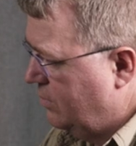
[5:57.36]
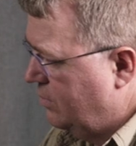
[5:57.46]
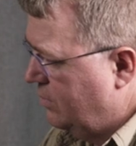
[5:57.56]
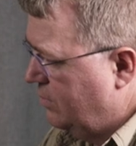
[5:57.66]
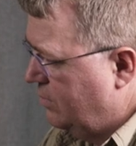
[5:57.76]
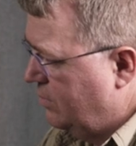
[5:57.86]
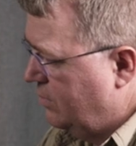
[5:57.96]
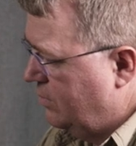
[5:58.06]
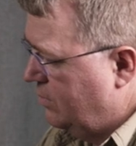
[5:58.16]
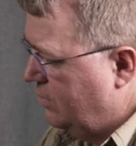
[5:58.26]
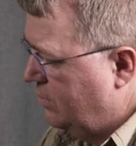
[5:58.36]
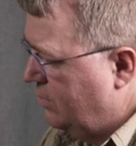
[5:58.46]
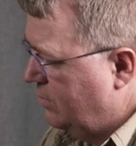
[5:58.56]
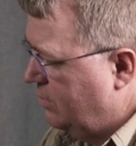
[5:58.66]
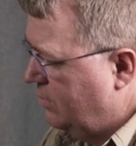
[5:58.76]

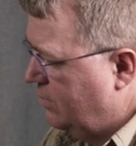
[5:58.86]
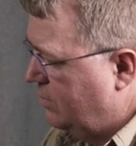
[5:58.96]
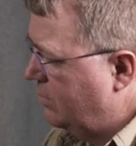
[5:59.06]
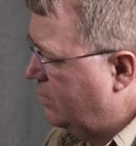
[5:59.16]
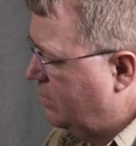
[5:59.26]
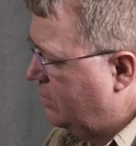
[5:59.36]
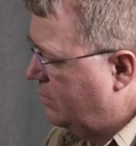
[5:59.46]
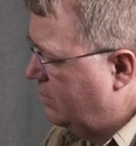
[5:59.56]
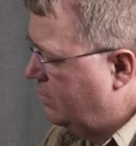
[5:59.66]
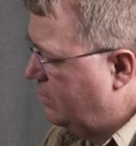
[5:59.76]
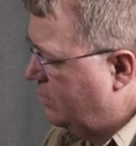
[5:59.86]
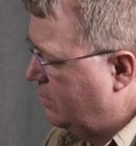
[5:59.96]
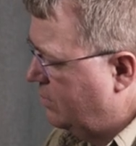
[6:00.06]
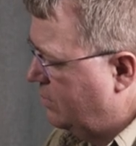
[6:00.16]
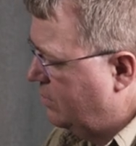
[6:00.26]

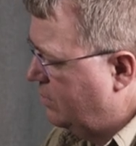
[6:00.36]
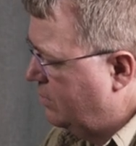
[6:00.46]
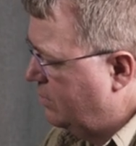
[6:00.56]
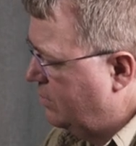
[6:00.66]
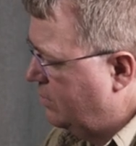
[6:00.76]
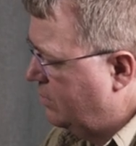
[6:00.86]
[no speech]